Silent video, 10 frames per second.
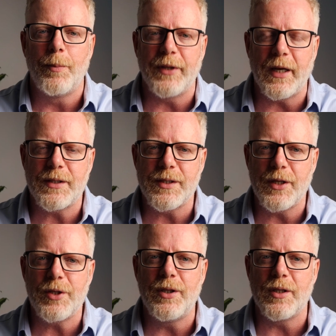but that
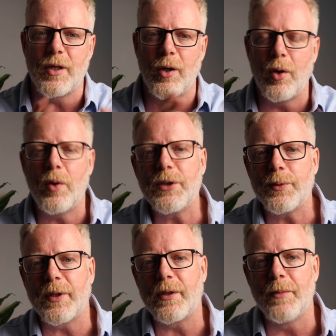decision is loaded
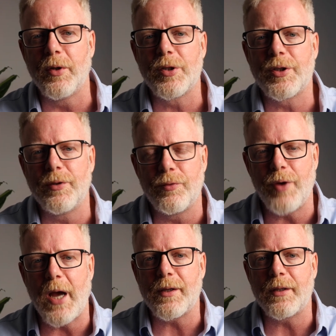with emotion
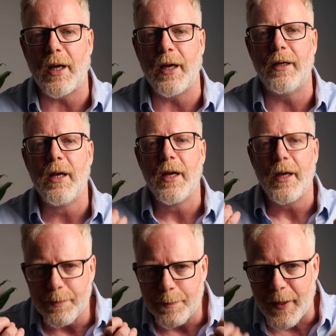rather than
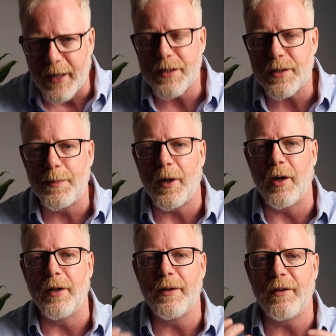based
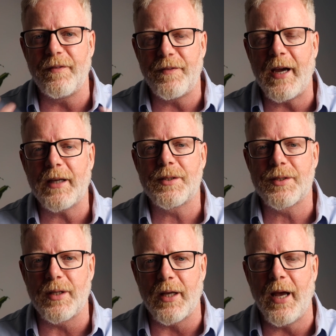upon the
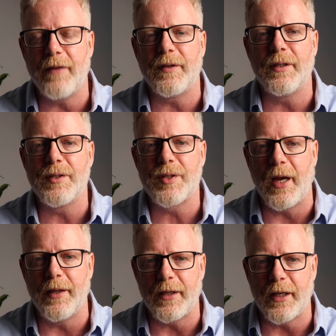facts, the evidence,
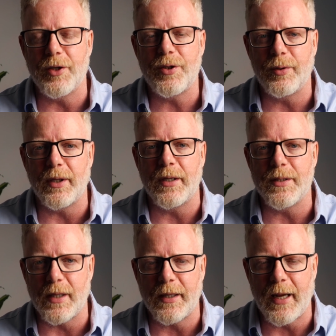and the issue that
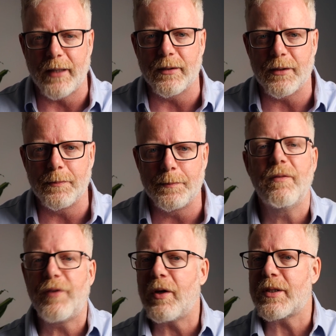is at hand.
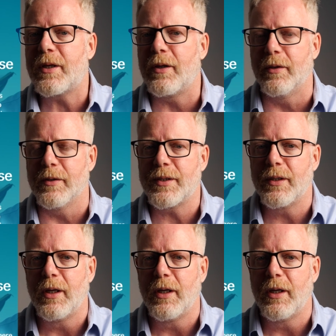False cause